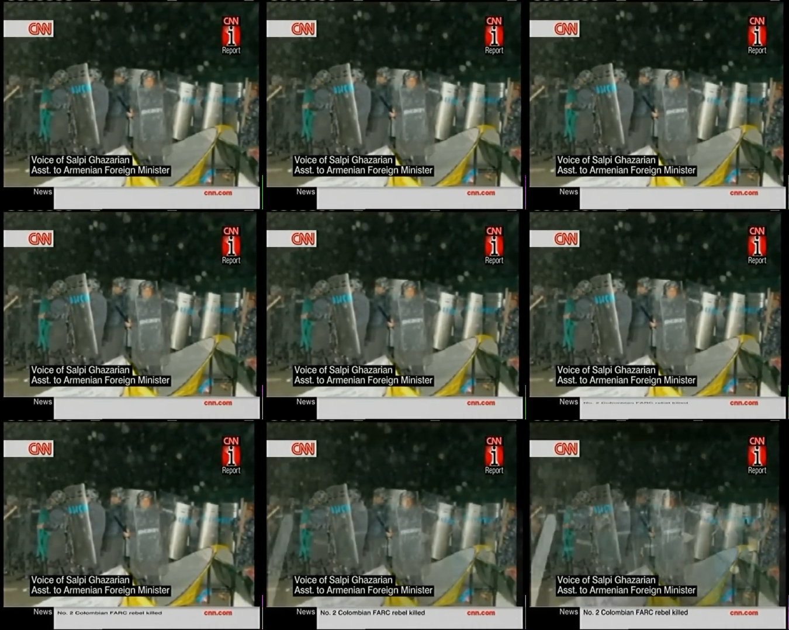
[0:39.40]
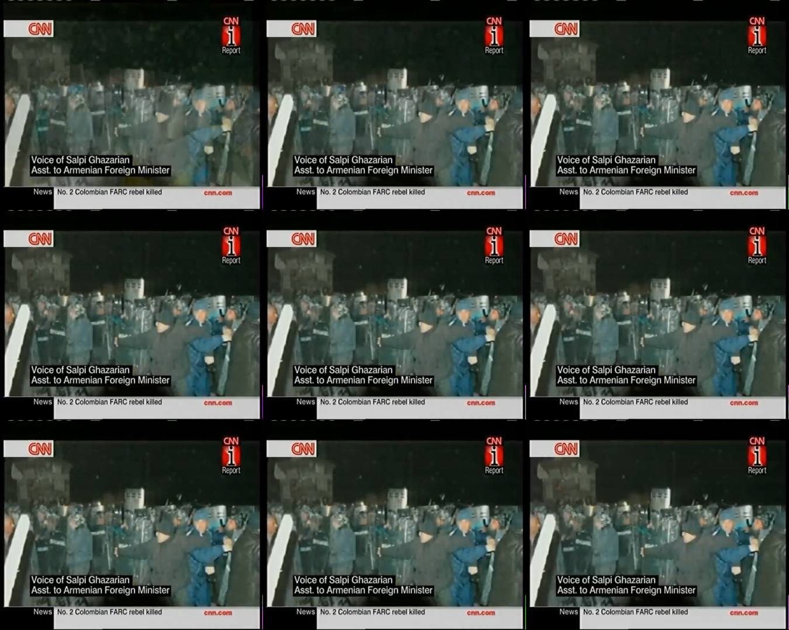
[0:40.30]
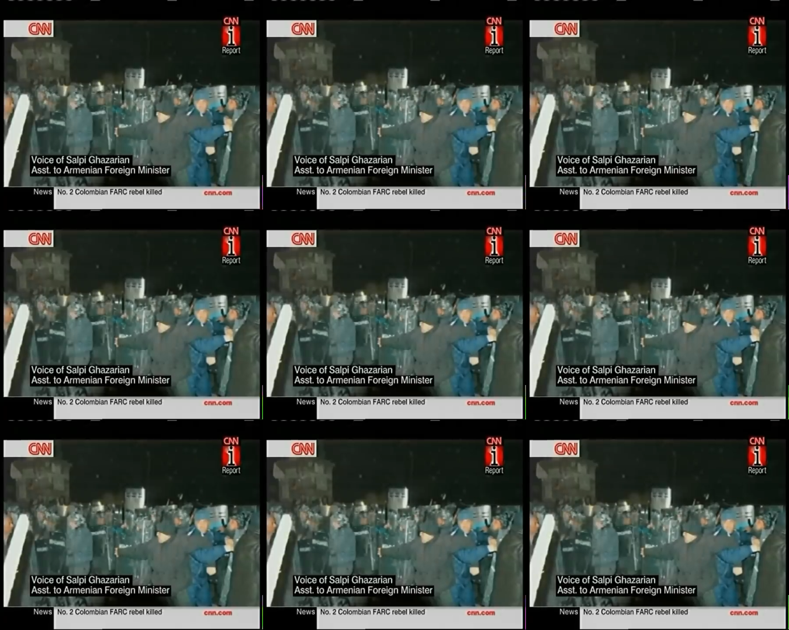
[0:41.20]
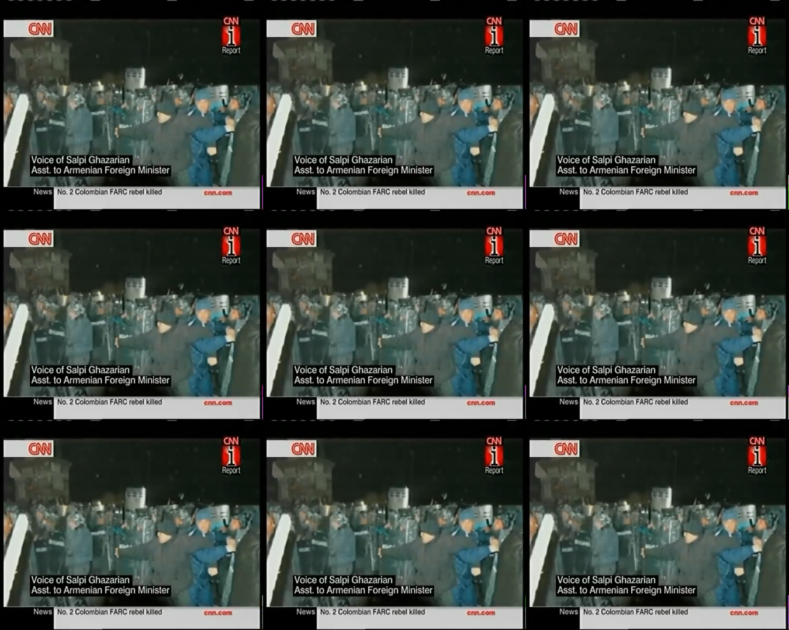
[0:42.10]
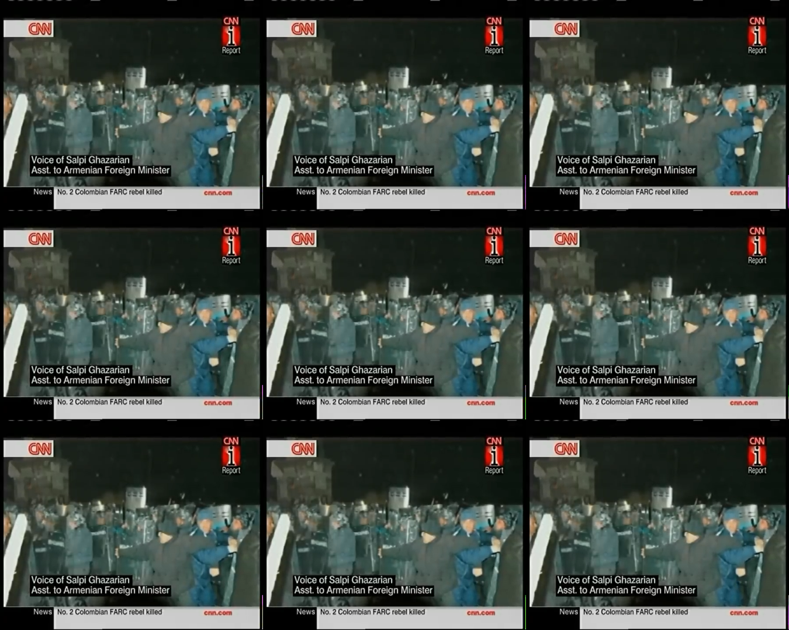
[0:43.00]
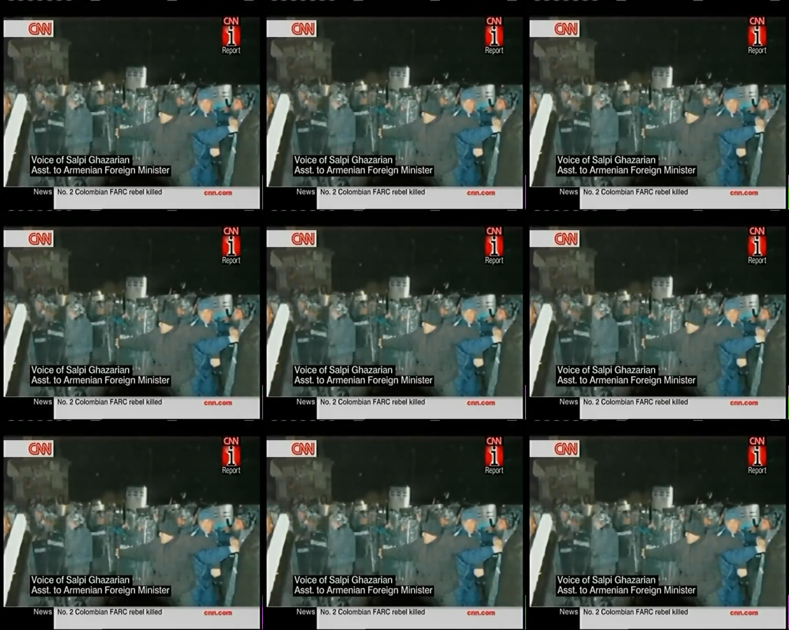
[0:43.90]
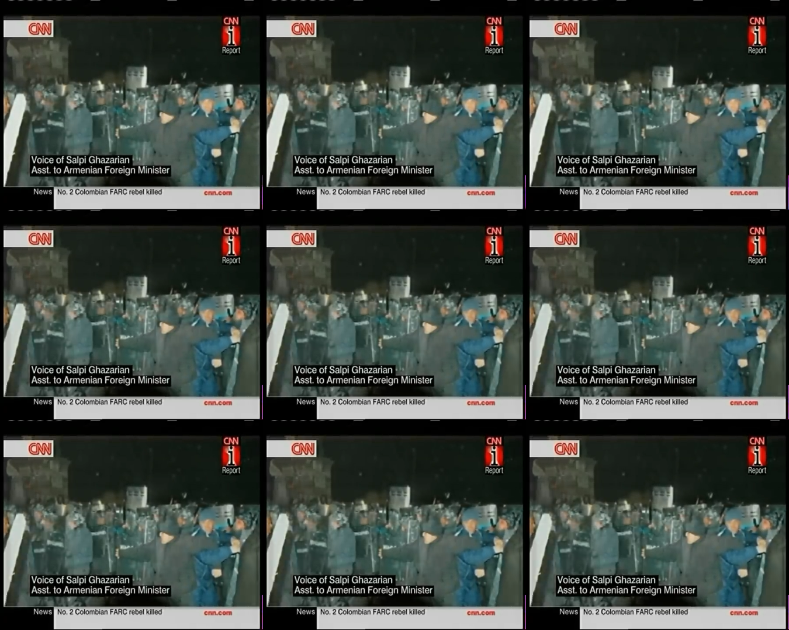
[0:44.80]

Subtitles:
No face is visible, so there are no lips to read.